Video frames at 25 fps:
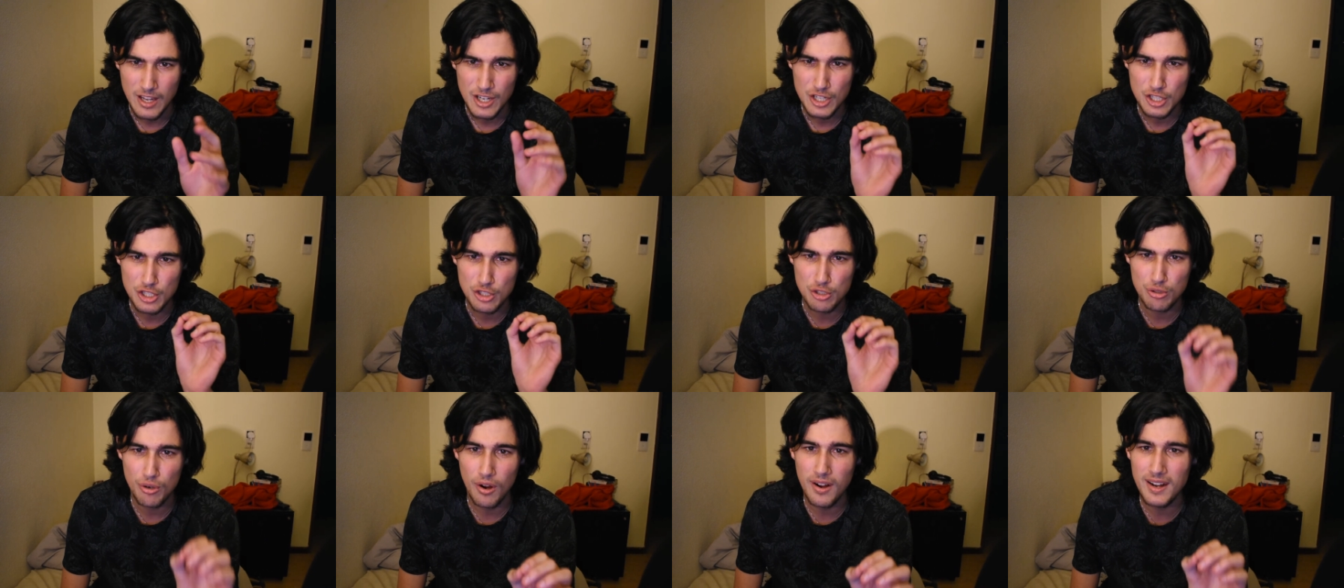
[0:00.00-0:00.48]

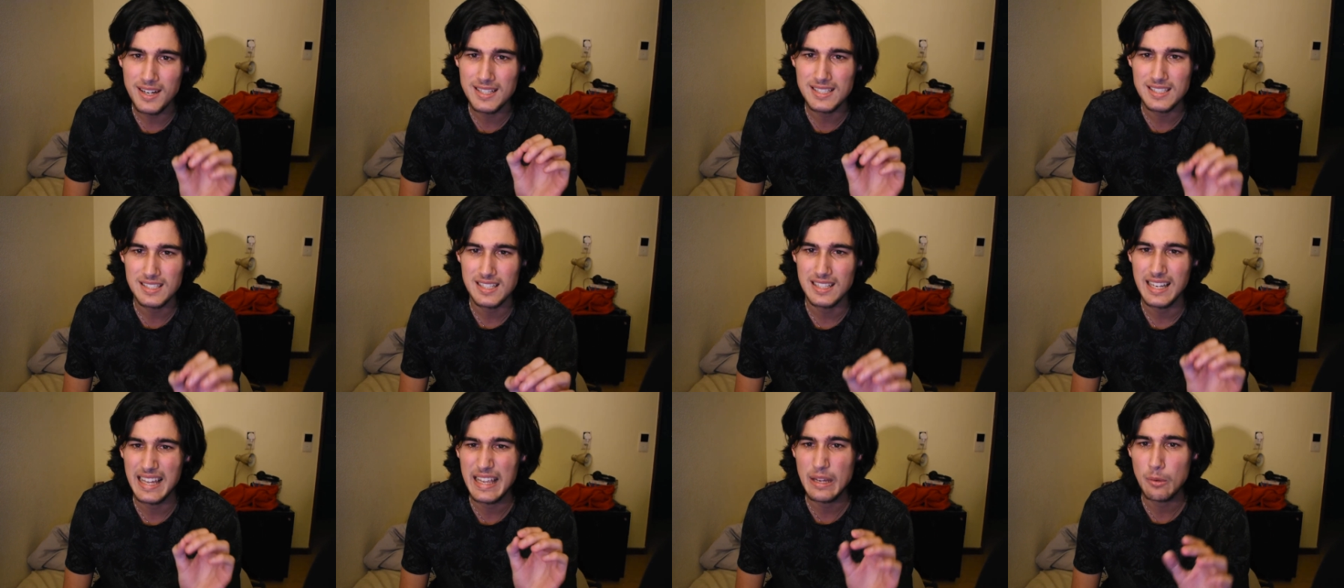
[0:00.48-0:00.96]
trying
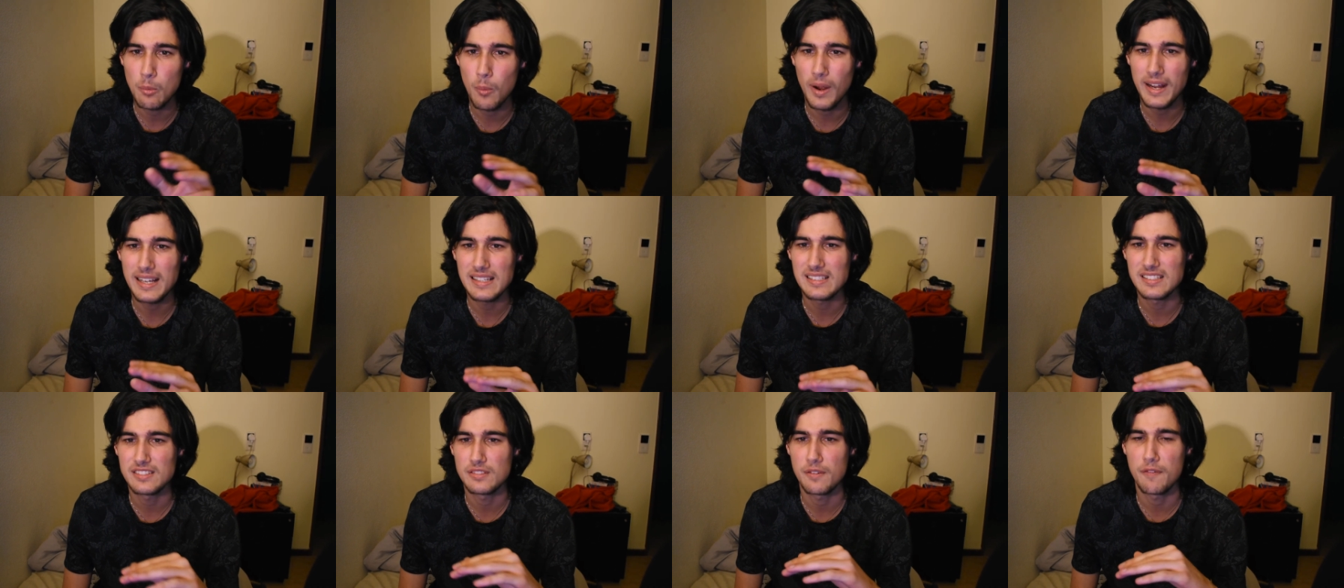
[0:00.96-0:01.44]
to lay
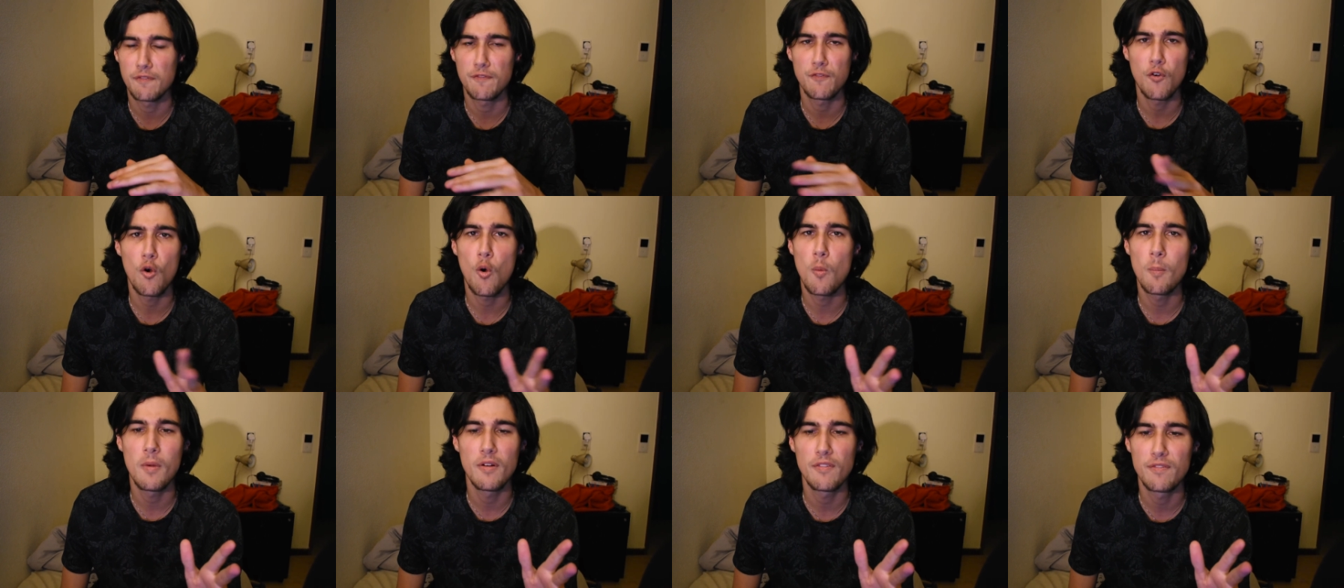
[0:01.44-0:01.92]
waste to
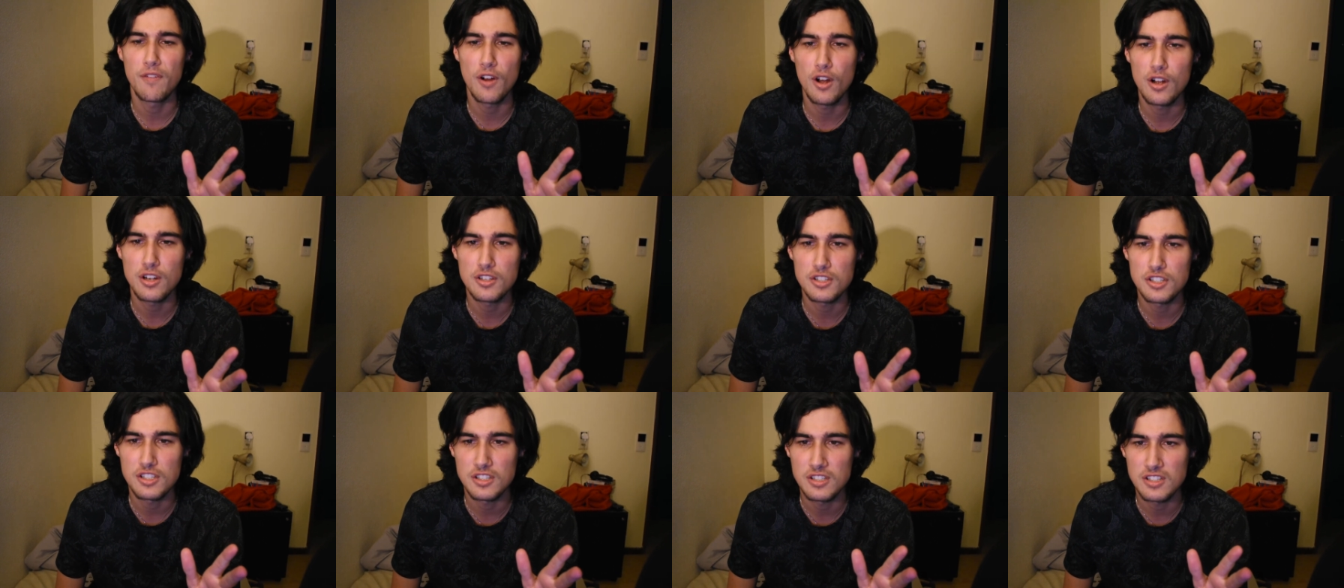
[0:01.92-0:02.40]
former
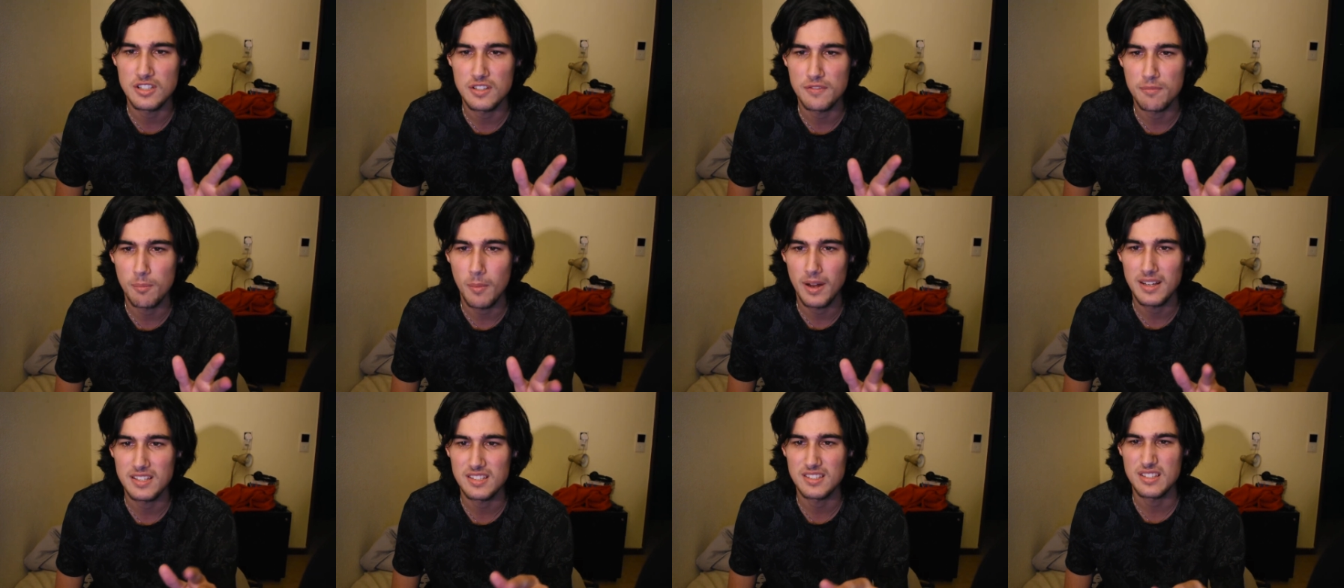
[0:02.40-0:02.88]
versions
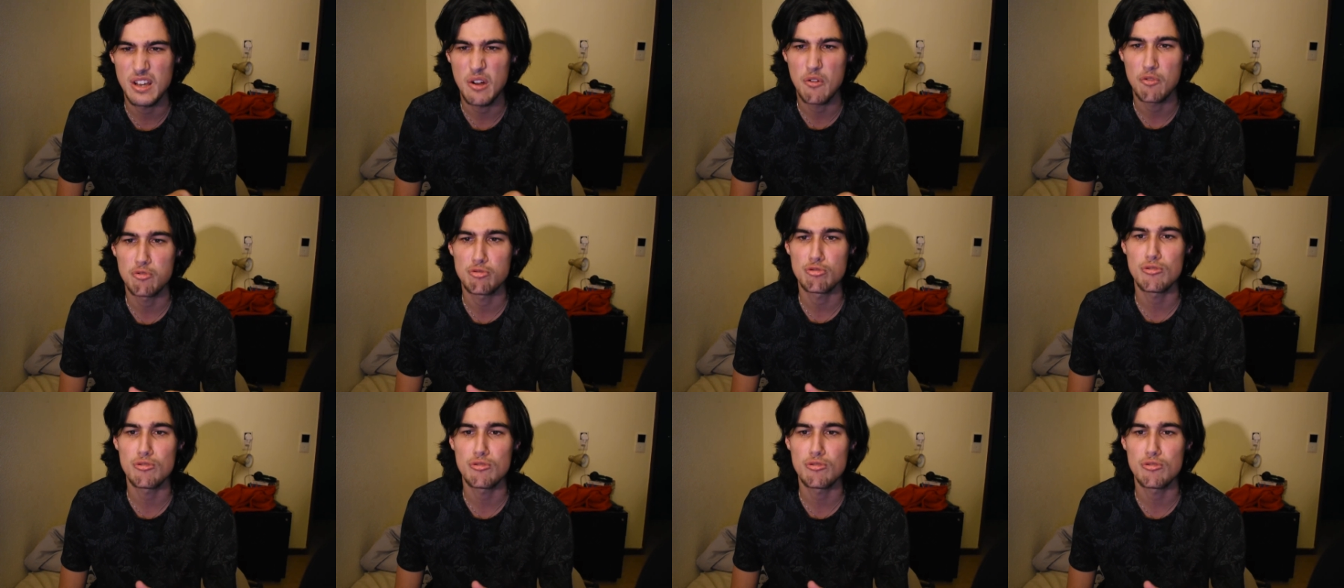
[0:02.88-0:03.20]
of myself,